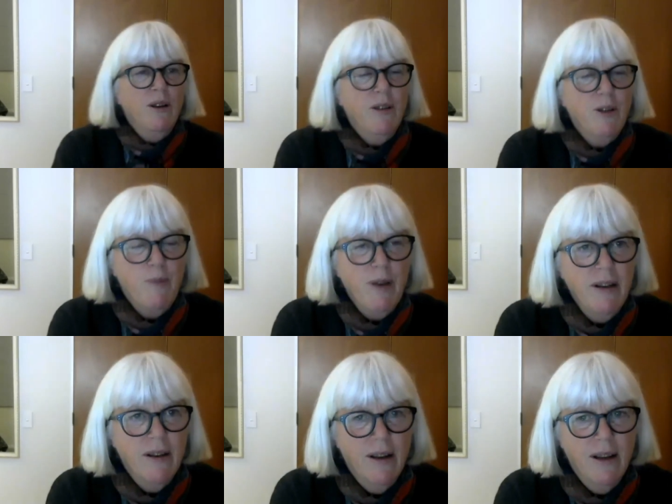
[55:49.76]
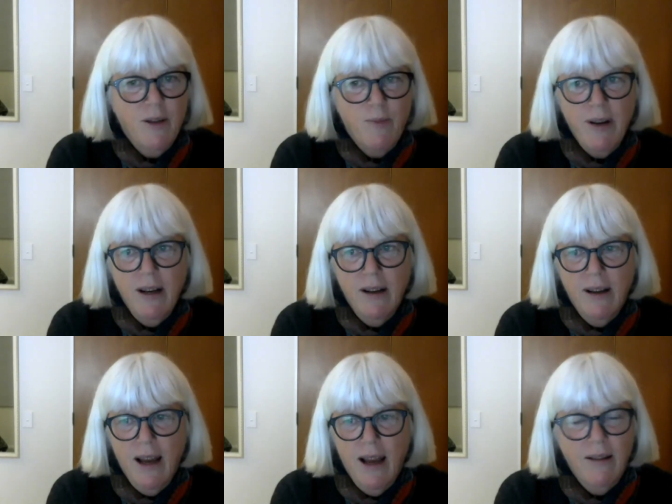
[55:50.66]
look, it's been
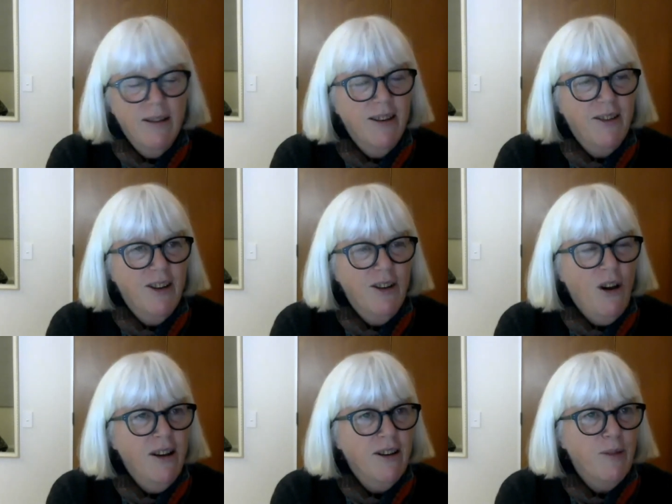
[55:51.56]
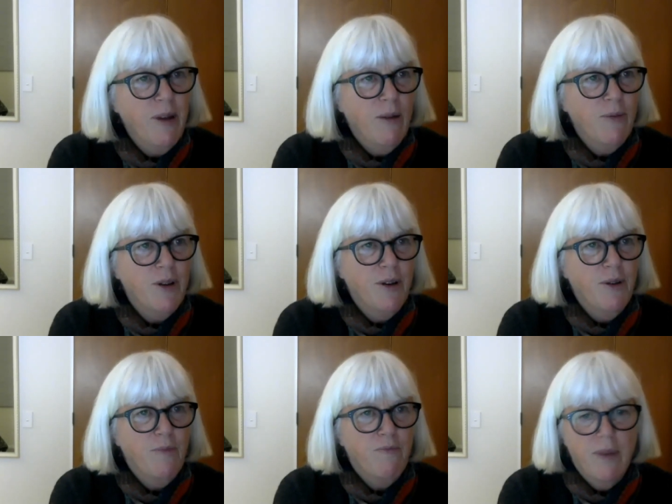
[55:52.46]
a delight to be able
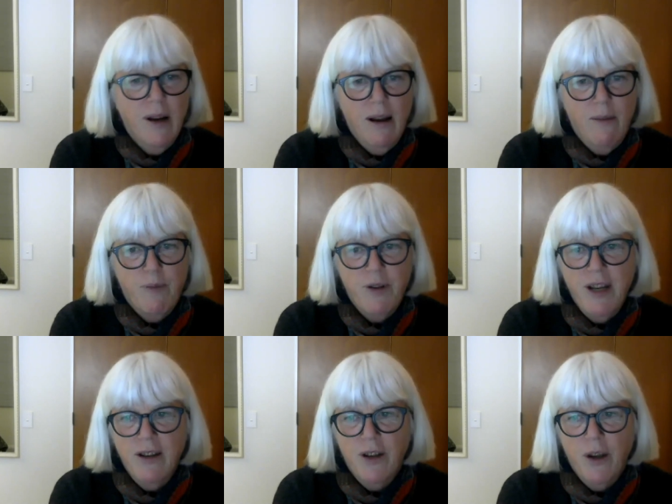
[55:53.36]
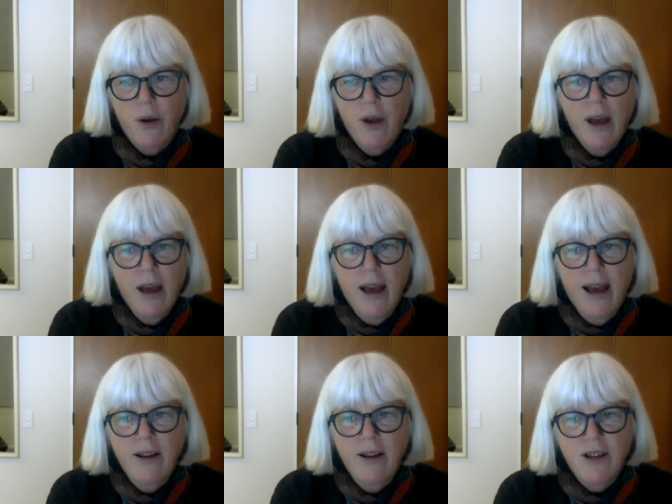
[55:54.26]
to present to you.
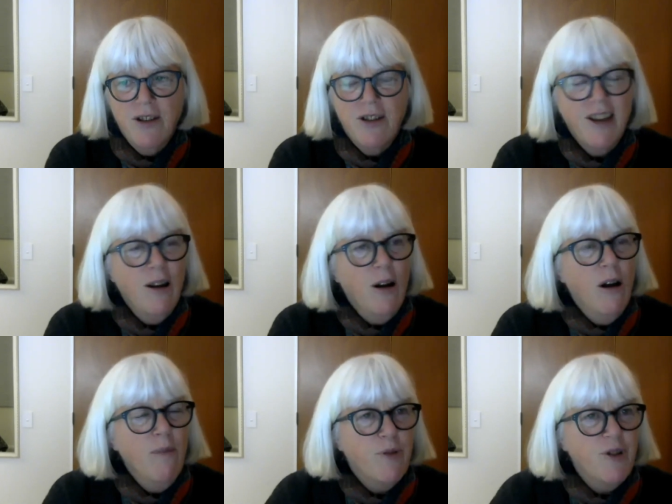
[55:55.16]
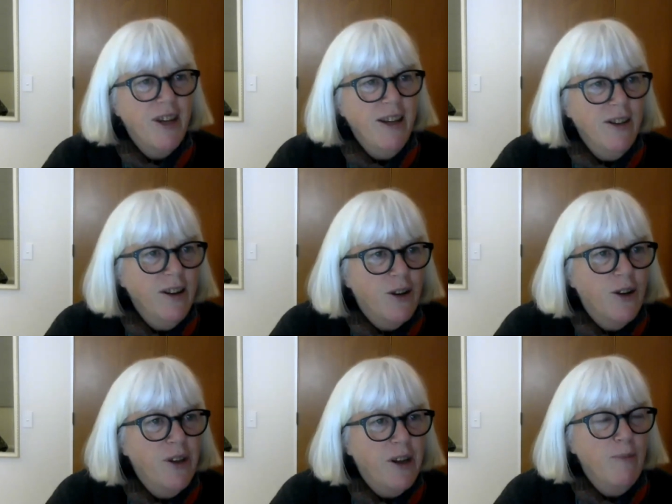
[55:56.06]
And just so I'm presenting to
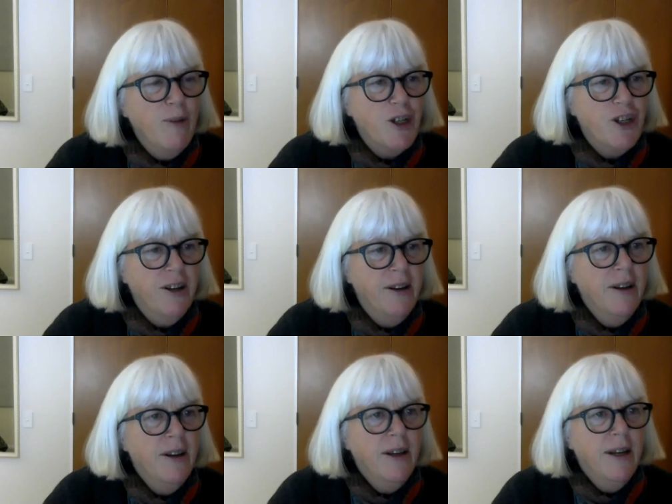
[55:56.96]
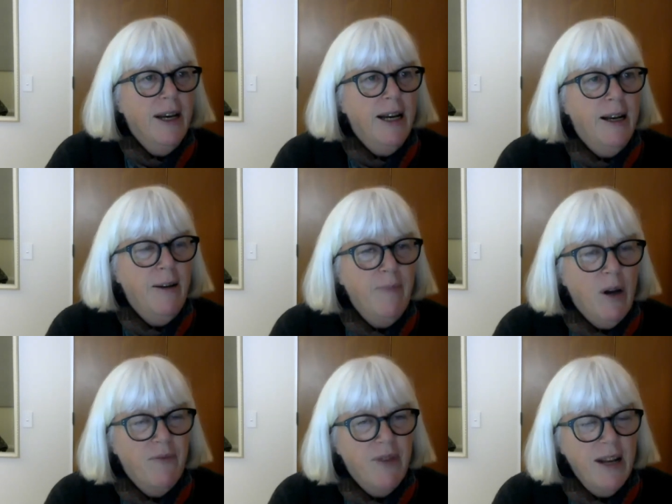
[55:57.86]
the Commission,
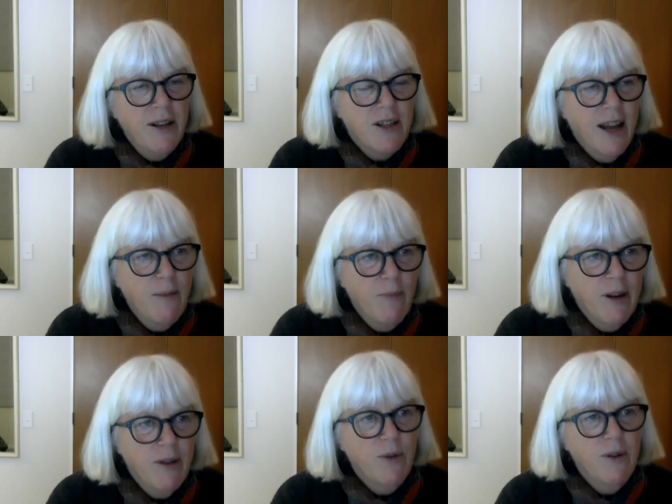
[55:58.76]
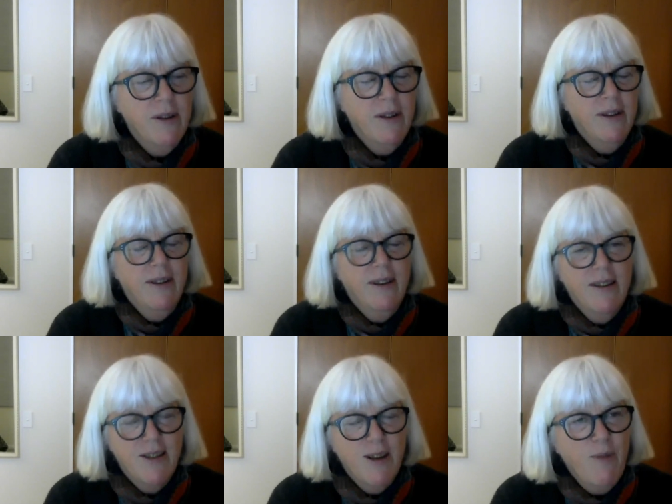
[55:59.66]
I've done a statement, or
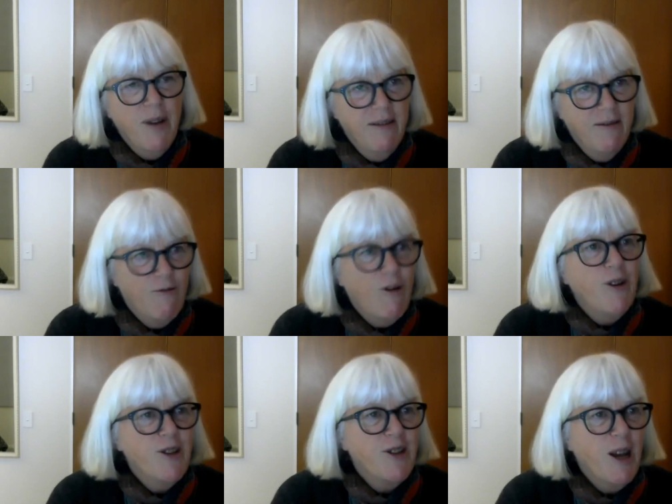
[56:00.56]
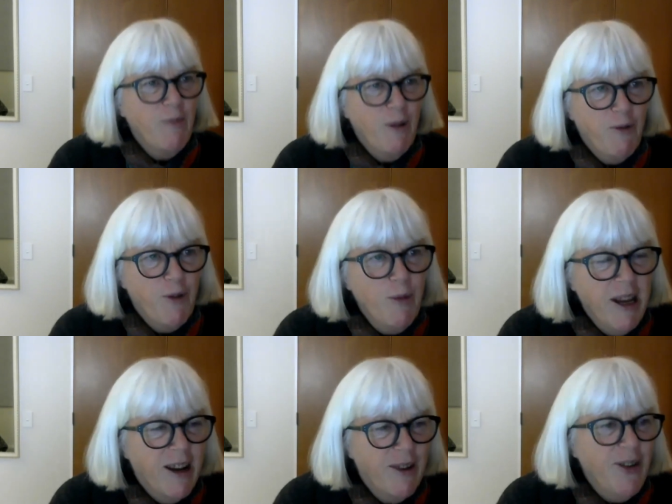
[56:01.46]
someone wrote a statement for me
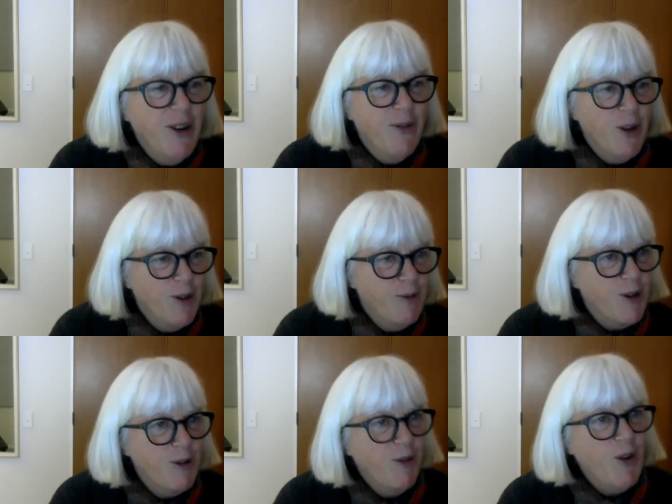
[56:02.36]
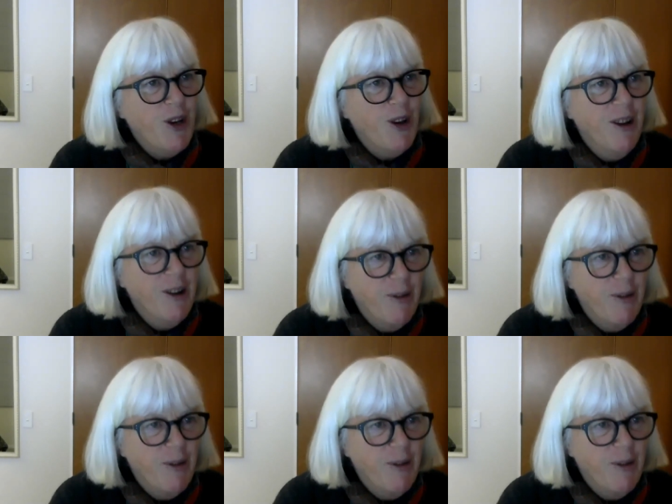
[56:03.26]
out of interviews, which was very kind of